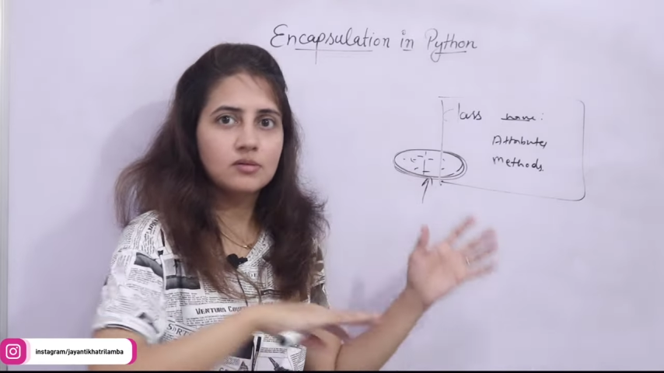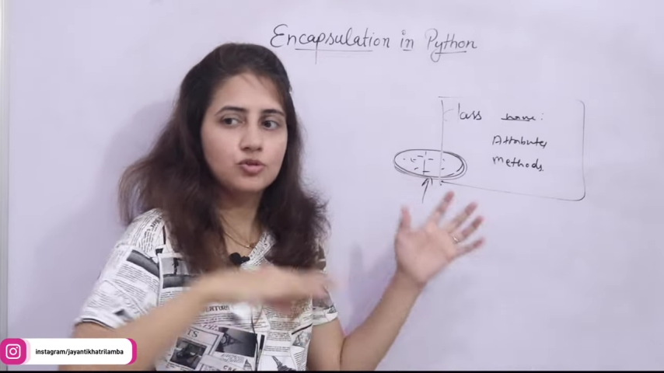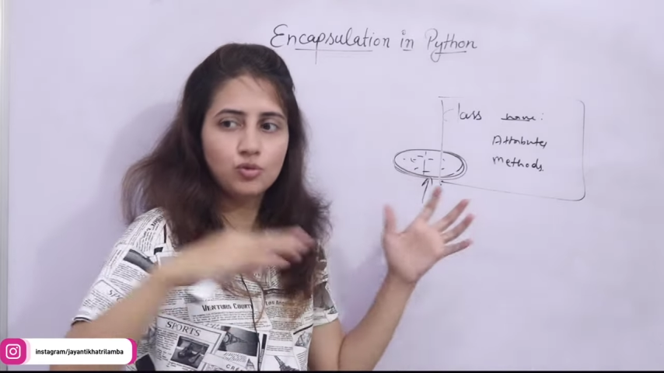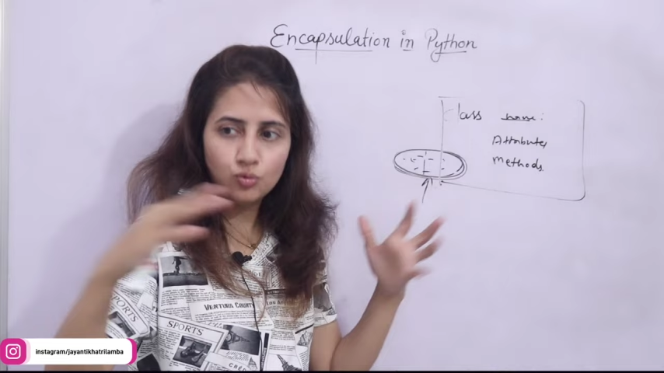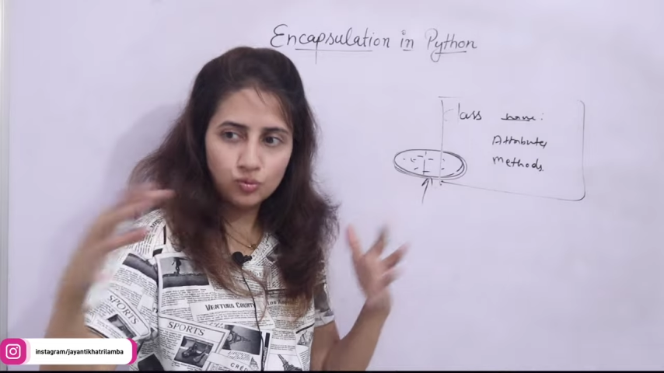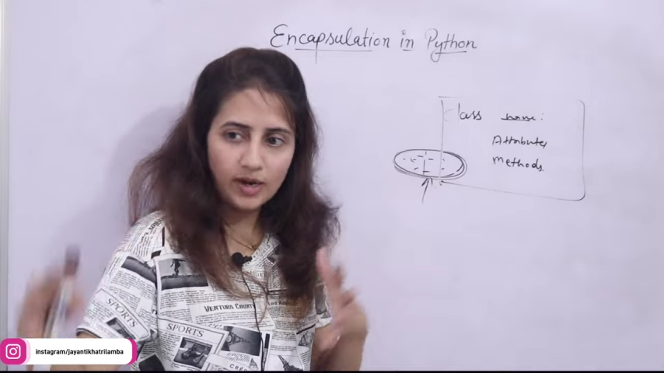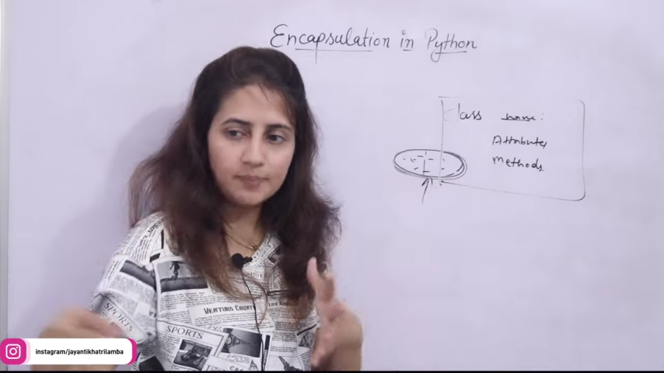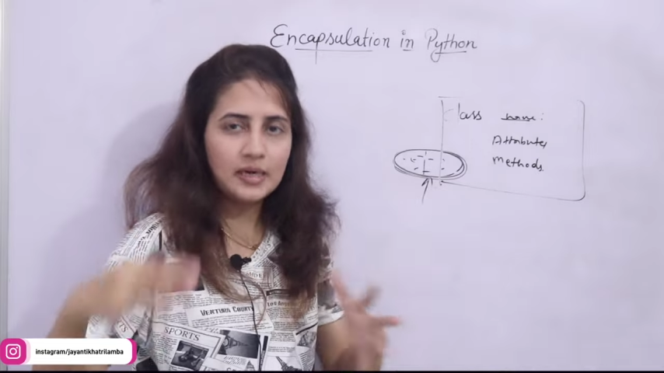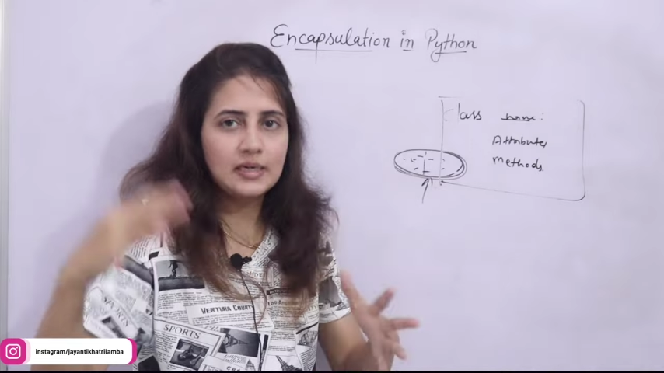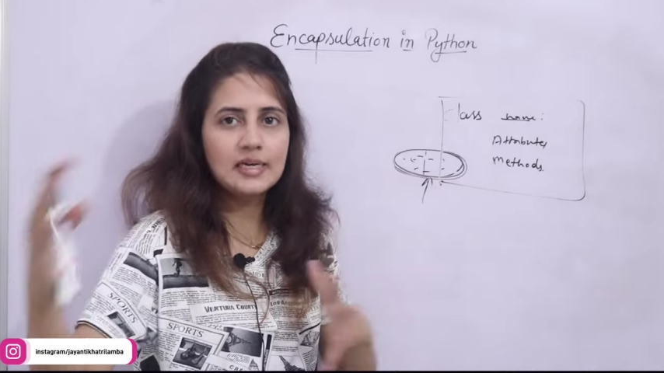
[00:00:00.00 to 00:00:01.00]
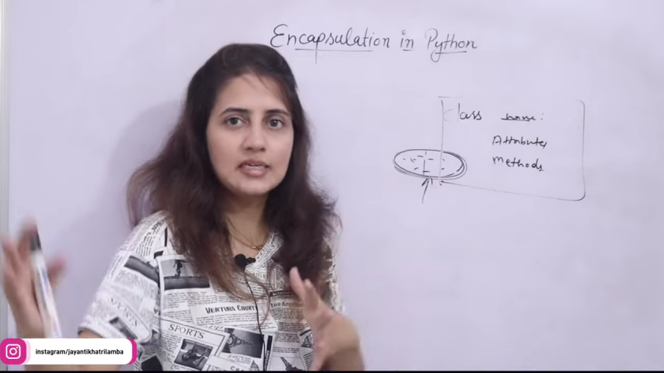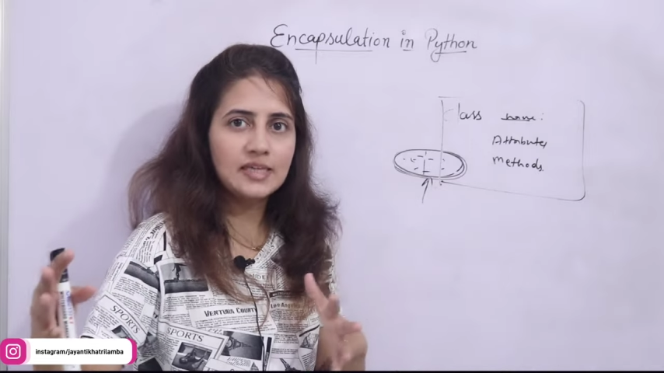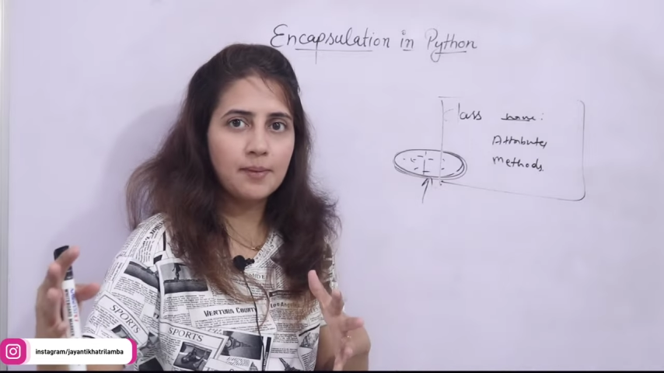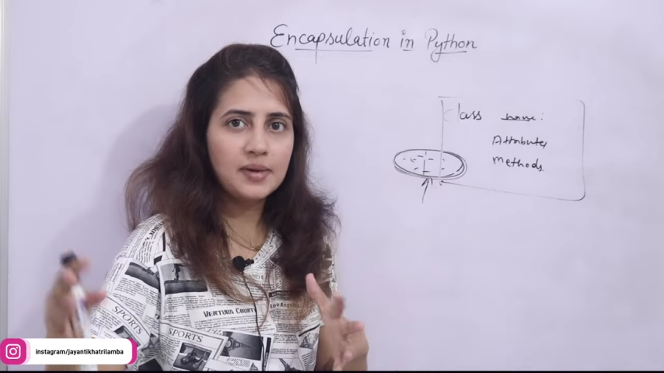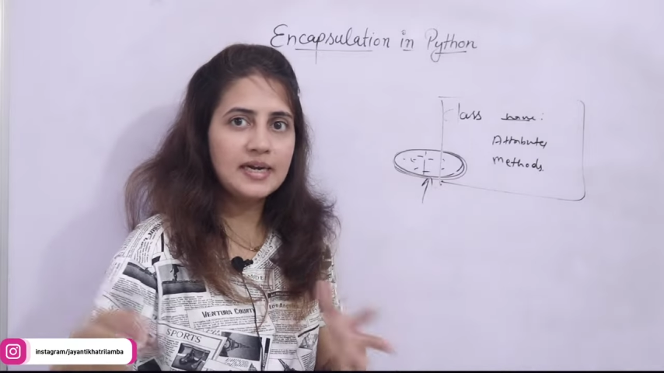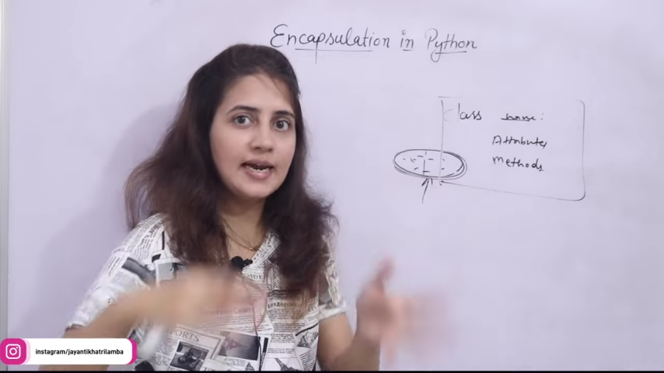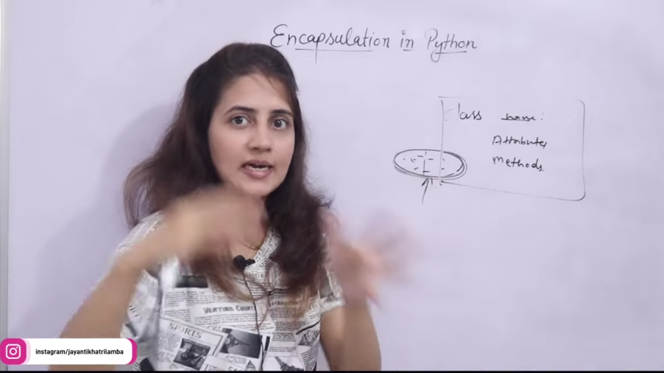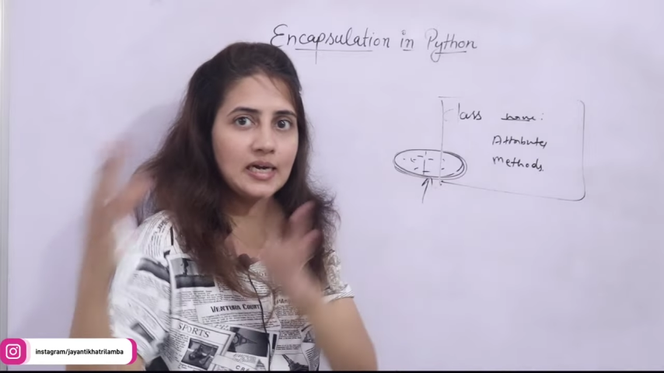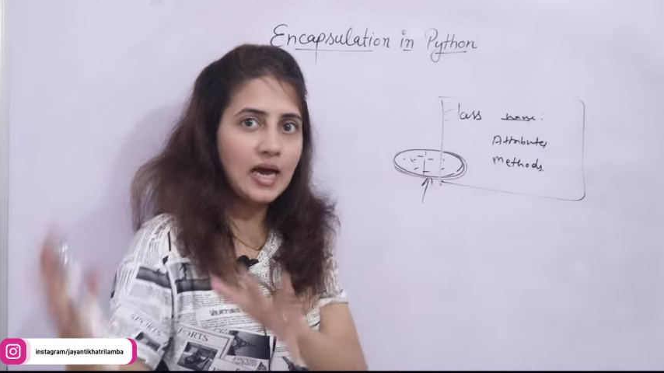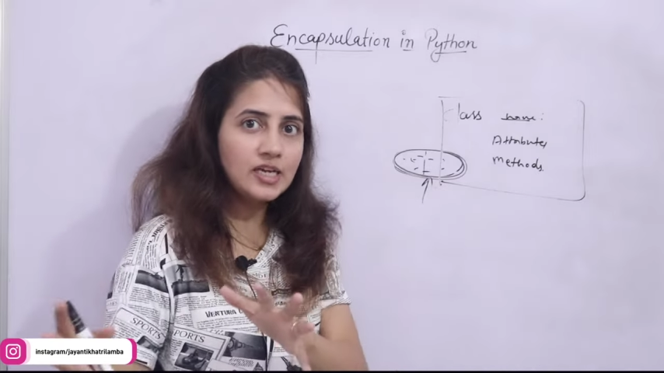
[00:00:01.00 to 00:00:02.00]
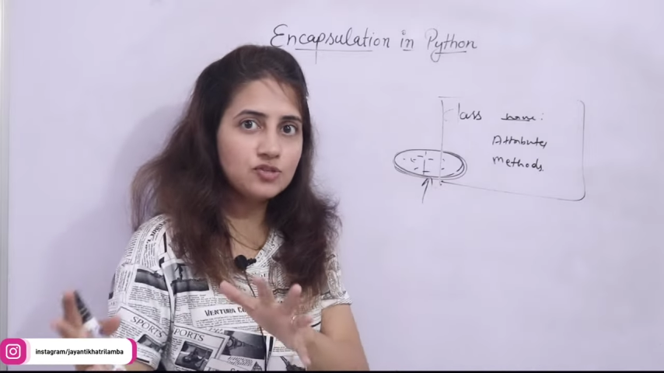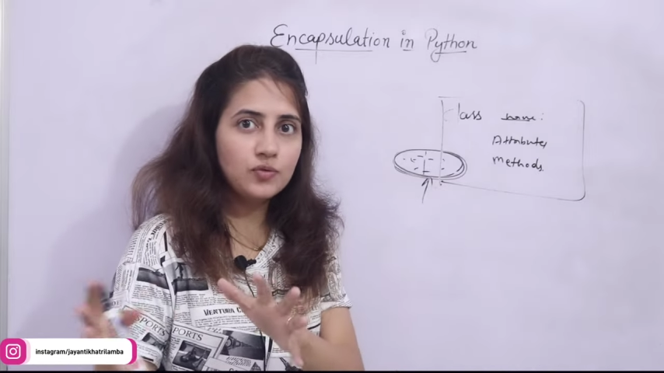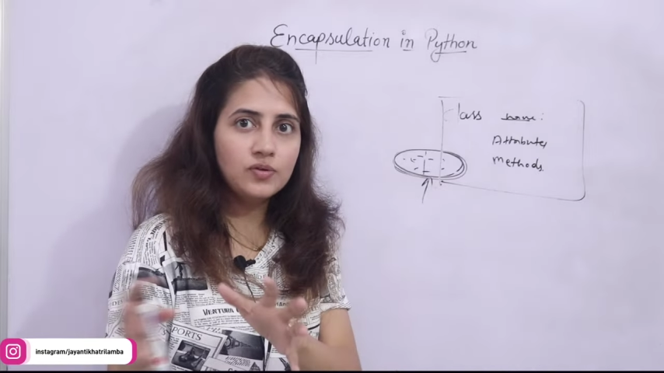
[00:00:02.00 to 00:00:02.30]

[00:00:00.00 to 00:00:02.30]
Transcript: show you that practical example and at last